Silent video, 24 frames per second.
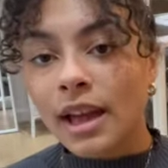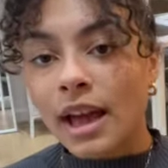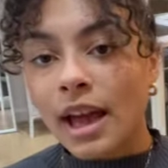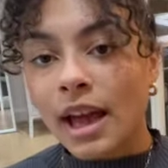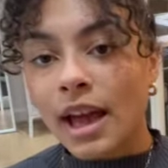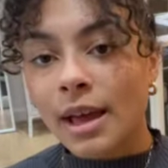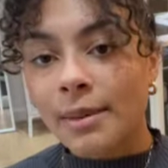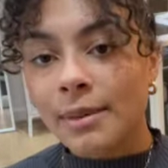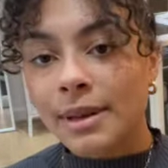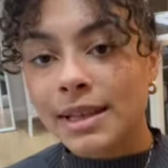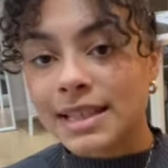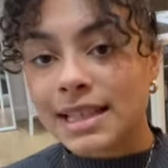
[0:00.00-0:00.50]

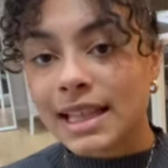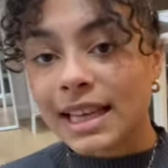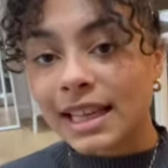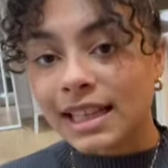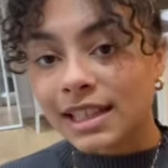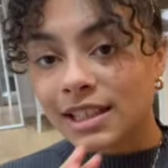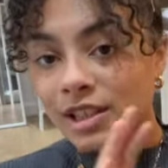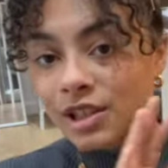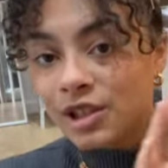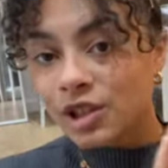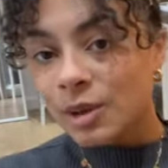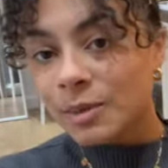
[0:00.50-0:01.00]
It's the link
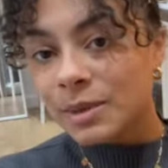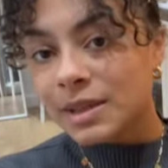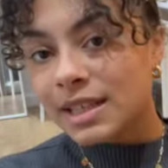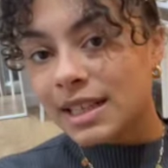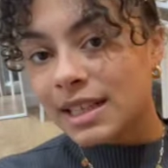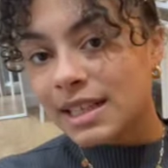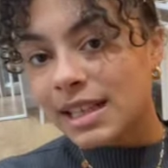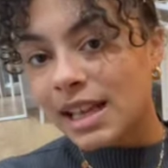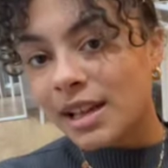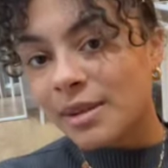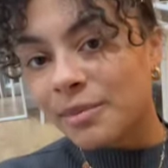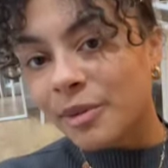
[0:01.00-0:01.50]
to shop this
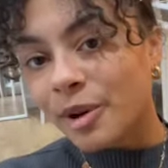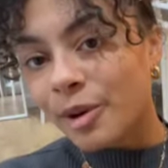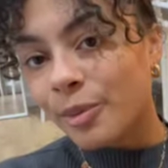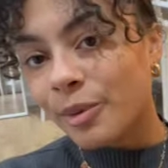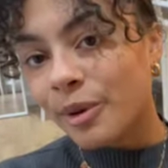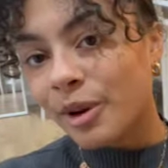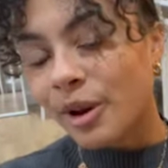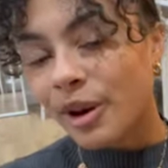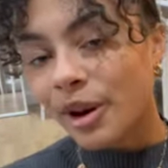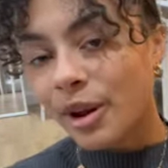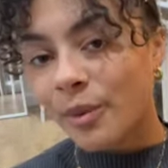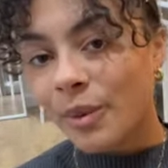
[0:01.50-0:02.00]
exact
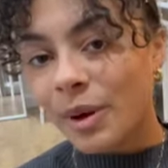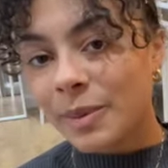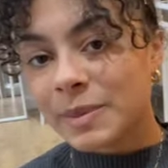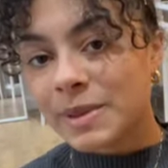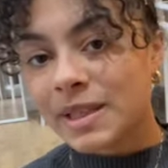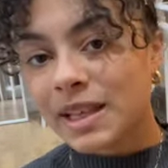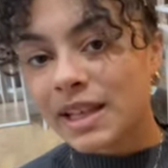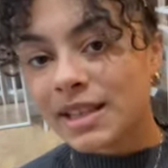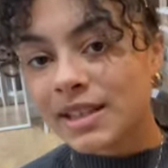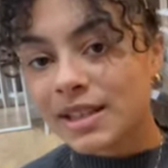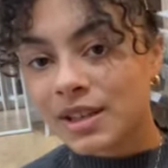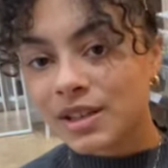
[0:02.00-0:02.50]
mulberry on our website,